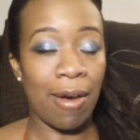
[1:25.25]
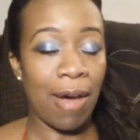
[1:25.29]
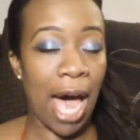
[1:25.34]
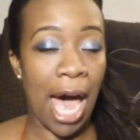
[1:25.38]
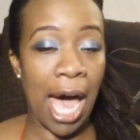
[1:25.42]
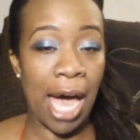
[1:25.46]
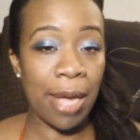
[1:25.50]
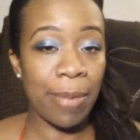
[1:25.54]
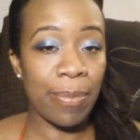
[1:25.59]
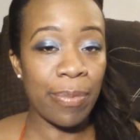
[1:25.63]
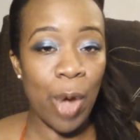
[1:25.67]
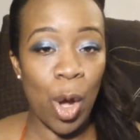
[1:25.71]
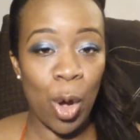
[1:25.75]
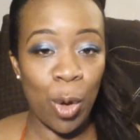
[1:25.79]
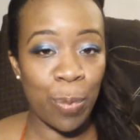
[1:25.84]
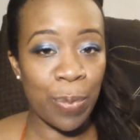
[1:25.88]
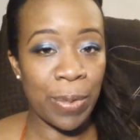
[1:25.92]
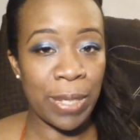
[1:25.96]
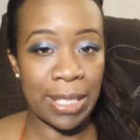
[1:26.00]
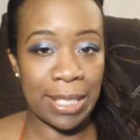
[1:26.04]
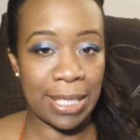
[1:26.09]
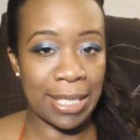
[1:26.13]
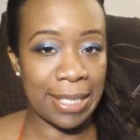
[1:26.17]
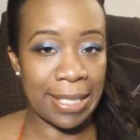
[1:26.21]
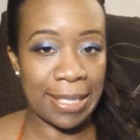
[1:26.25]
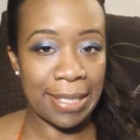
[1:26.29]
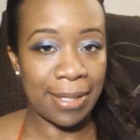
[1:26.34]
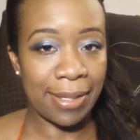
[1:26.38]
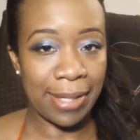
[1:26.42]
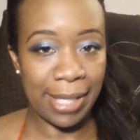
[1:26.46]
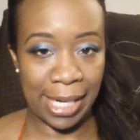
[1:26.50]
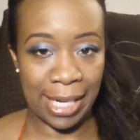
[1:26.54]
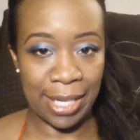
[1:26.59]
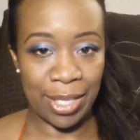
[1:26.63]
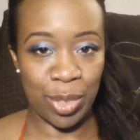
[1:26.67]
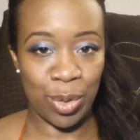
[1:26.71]
I'm open to still
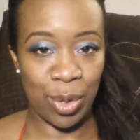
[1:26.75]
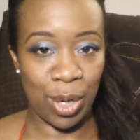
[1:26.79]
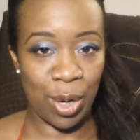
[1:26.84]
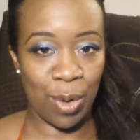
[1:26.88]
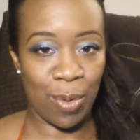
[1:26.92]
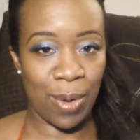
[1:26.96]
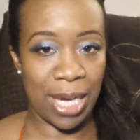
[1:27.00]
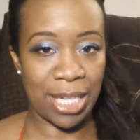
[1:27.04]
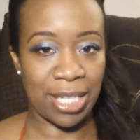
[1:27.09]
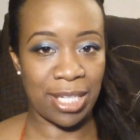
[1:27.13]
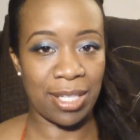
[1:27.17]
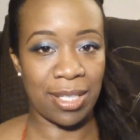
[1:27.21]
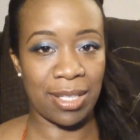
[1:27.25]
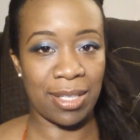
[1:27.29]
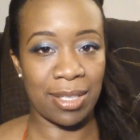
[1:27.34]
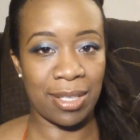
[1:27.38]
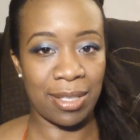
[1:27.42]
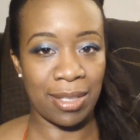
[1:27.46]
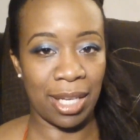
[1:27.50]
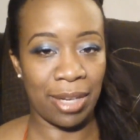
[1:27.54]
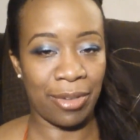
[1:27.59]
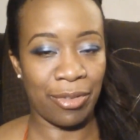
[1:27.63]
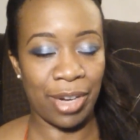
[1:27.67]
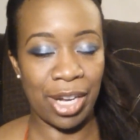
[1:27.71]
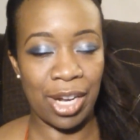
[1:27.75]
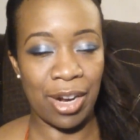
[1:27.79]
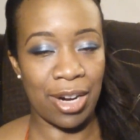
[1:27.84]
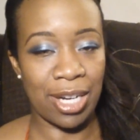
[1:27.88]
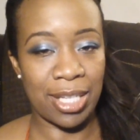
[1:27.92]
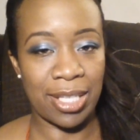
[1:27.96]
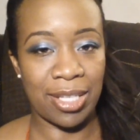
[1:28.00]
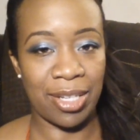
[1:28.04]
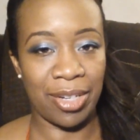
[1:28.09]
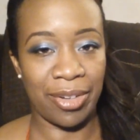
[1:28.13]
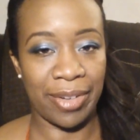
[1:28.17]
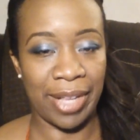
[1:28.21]
answering questions in
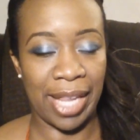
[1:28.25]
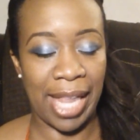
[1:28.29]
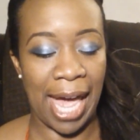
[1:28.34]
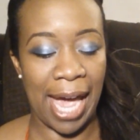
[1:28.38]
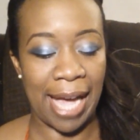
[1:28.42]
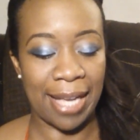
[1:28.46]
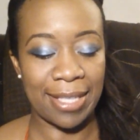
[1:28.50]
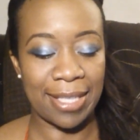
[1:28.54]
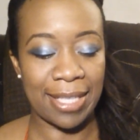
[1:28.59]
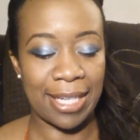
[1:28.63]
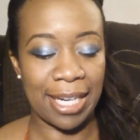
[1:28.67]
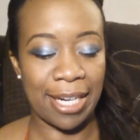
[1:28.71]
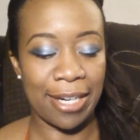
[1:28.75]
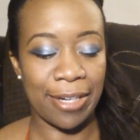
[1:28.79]
regards to relaxed